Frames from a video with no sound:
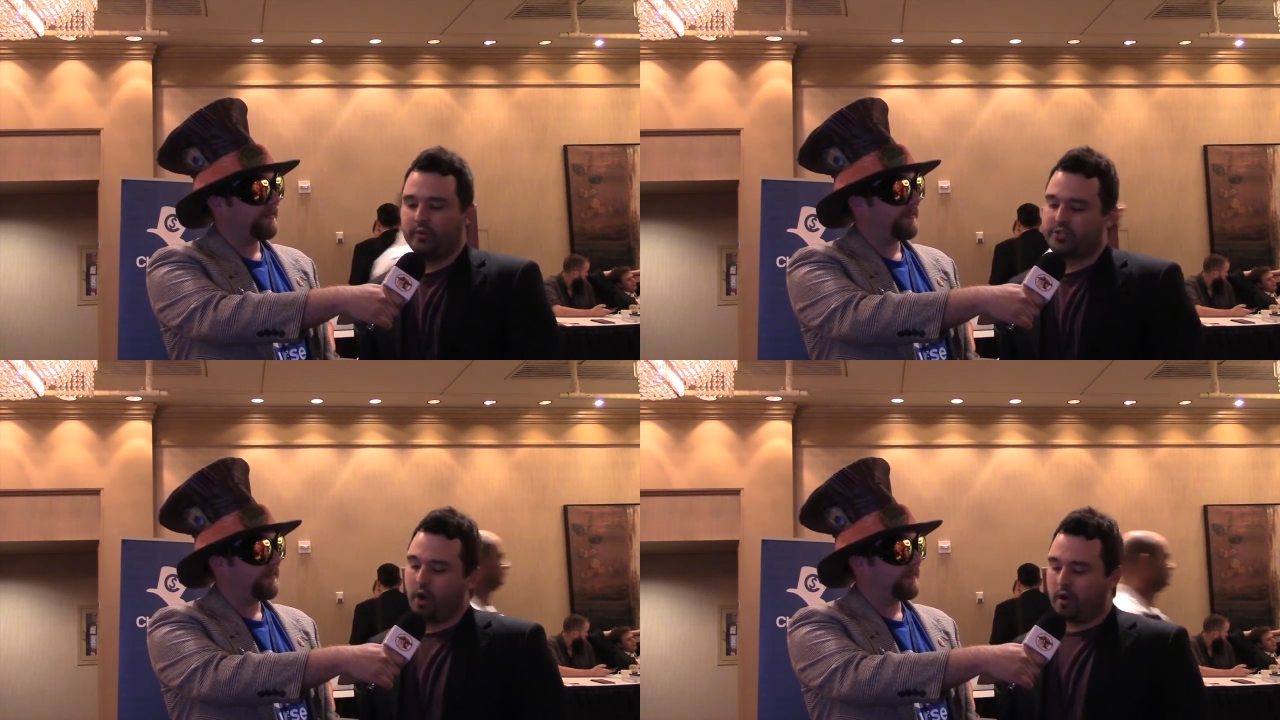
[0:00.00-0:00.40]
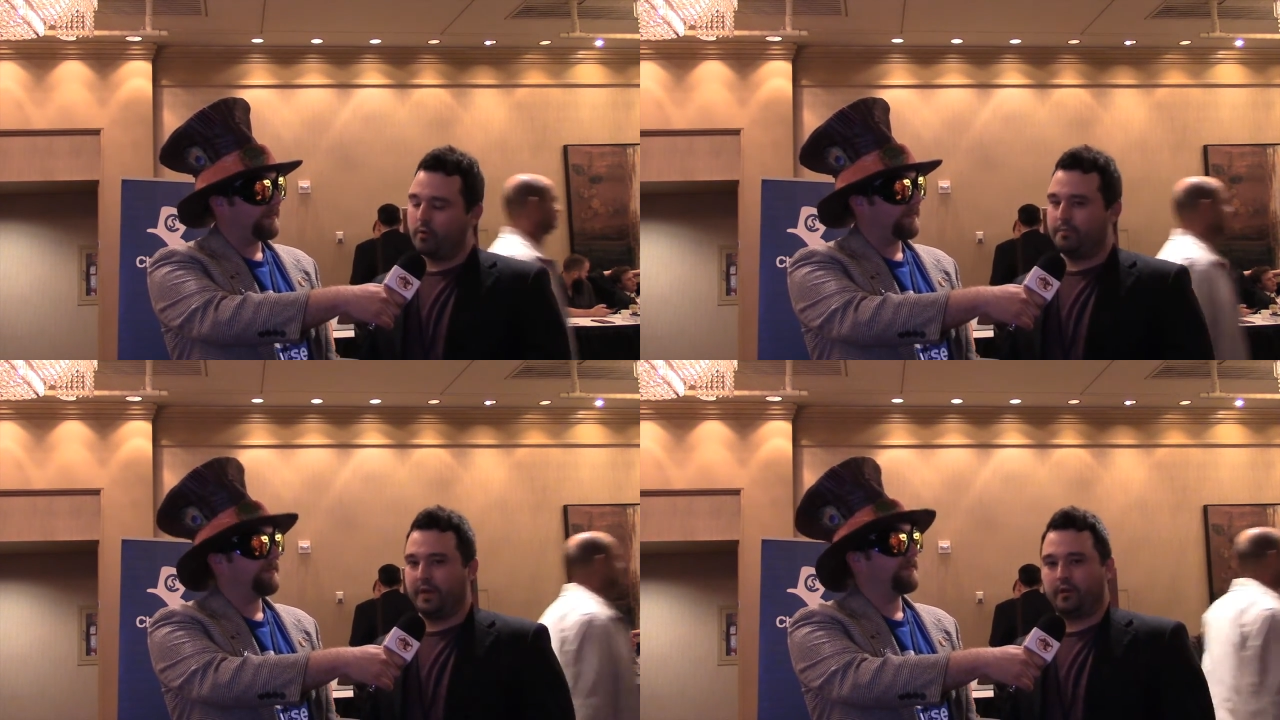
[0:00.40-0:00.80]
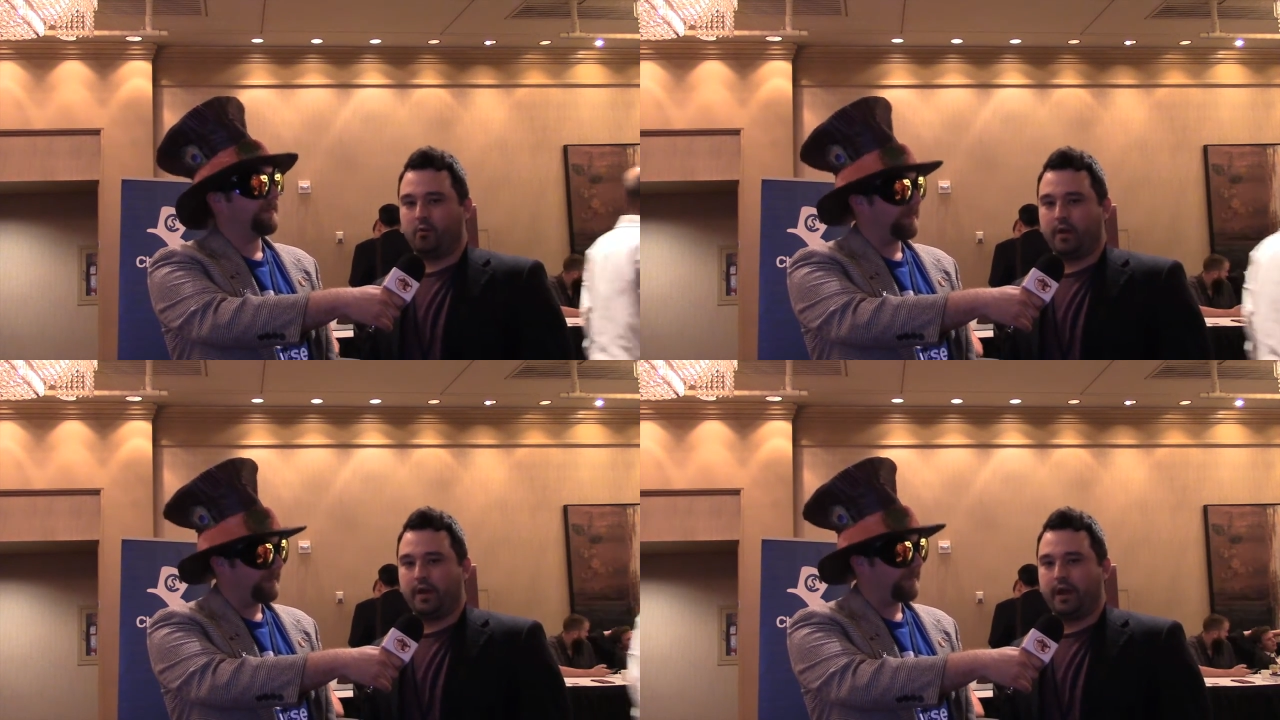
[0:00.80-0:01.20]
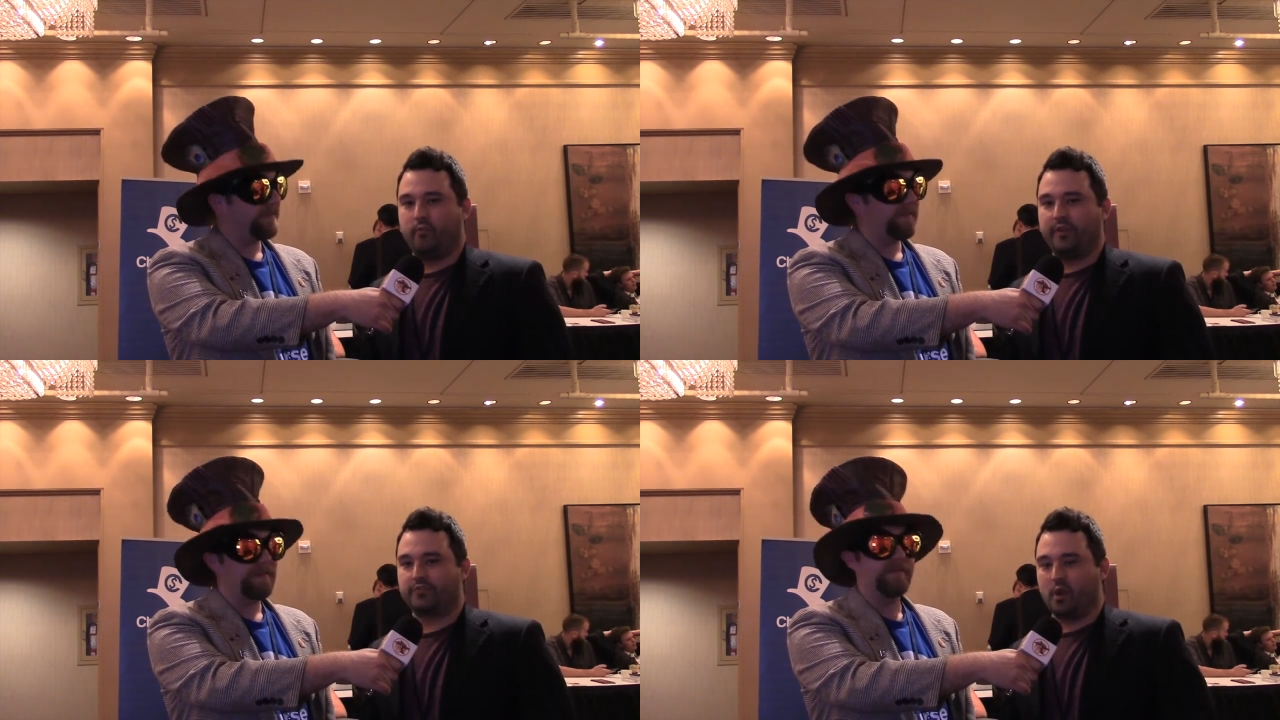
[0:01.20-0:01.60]
started with Bitcoin,
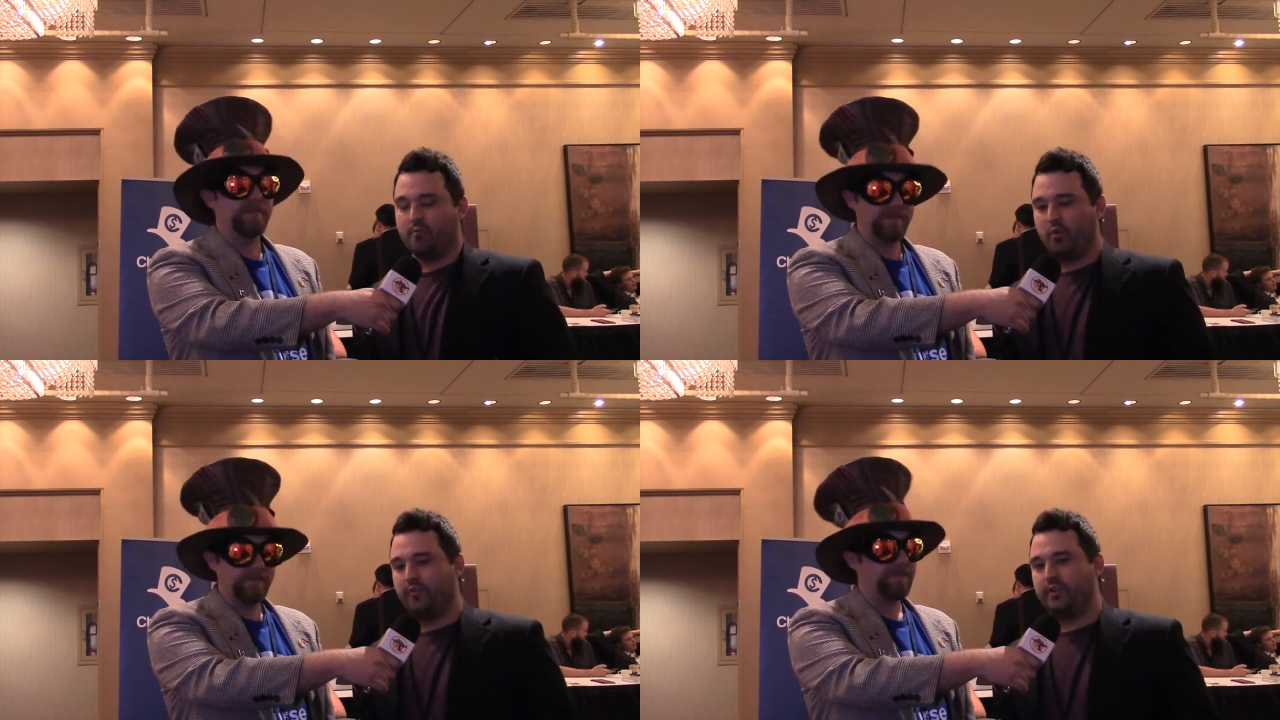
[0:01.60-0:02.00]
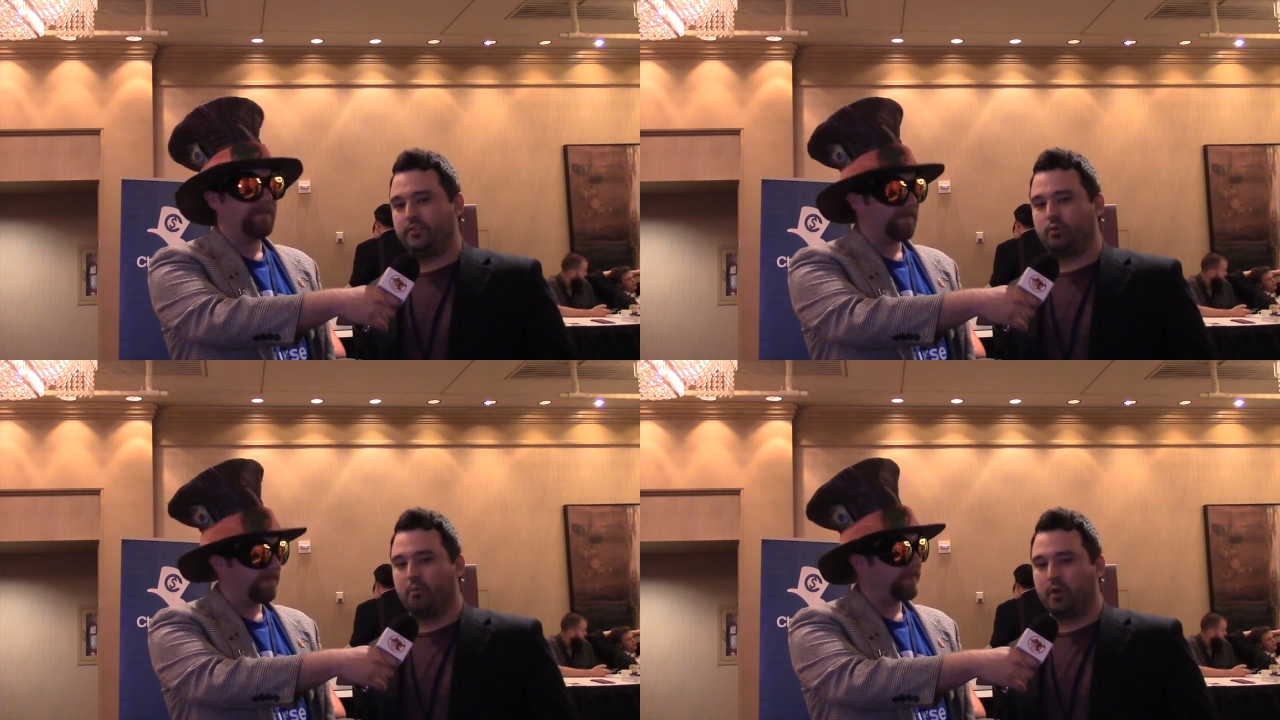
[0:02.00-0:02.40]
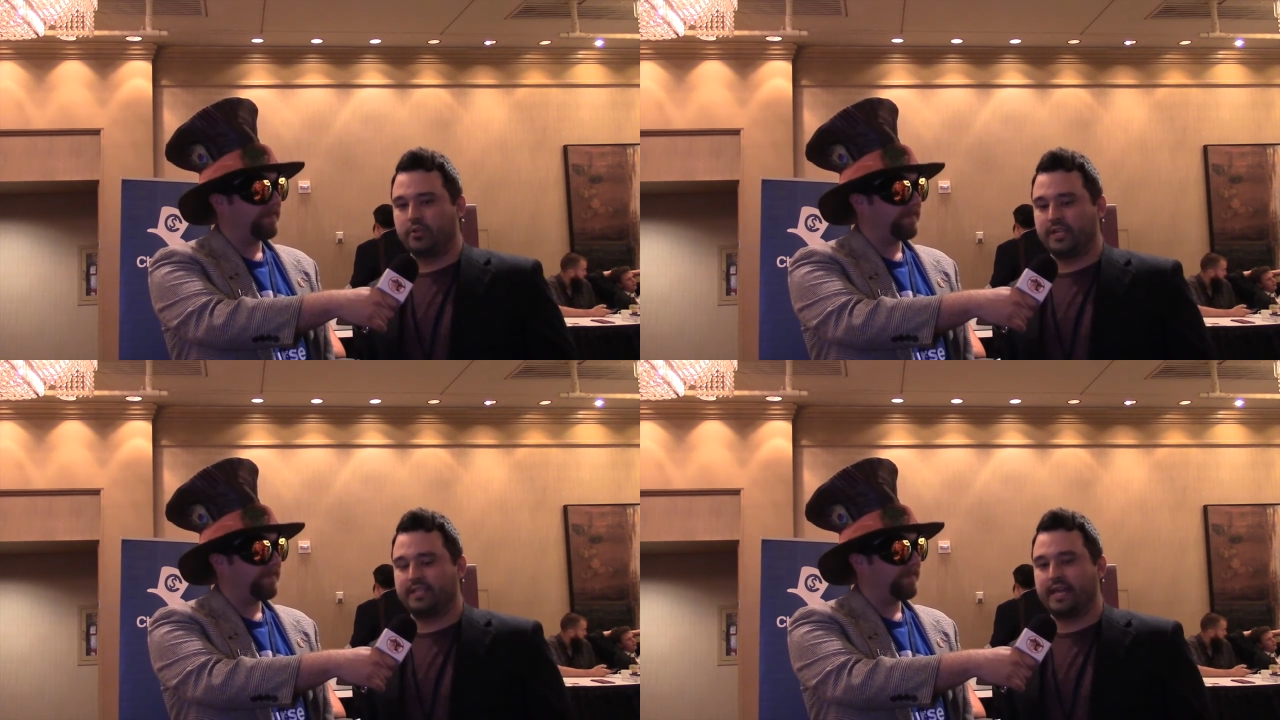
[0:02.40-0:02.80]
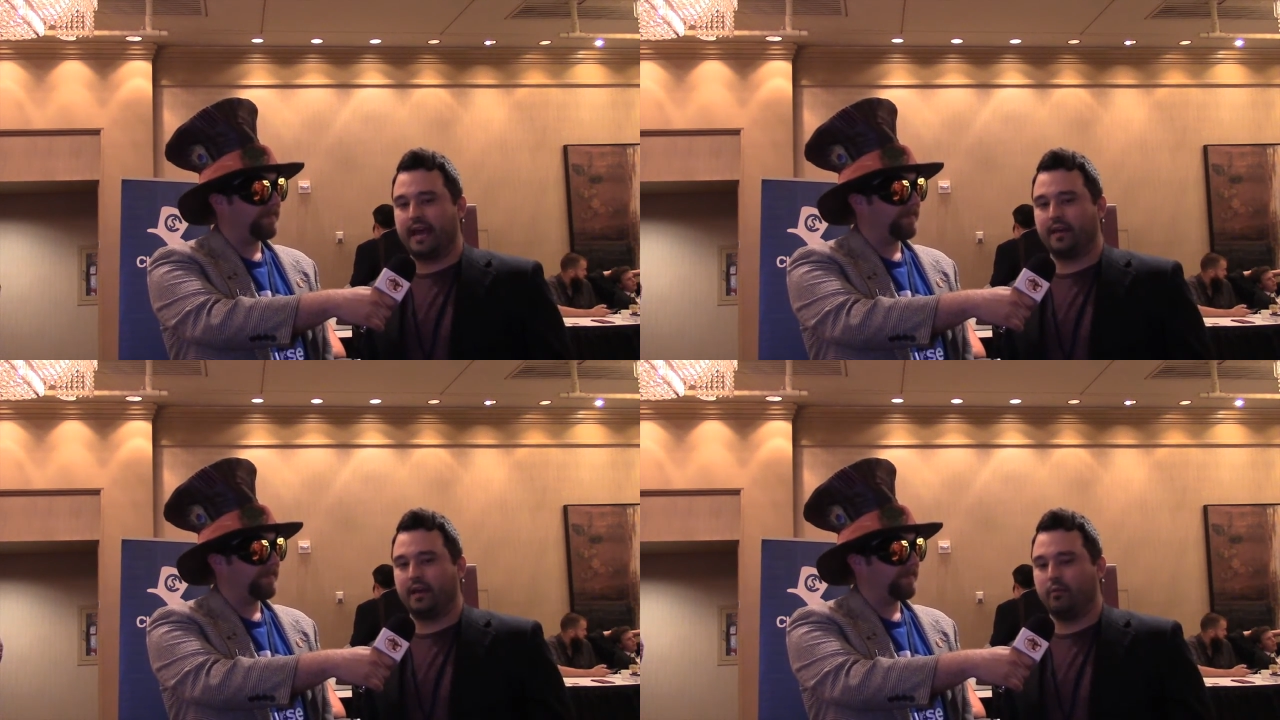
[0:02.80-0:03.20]
and we sort of moved to, to emerging tech,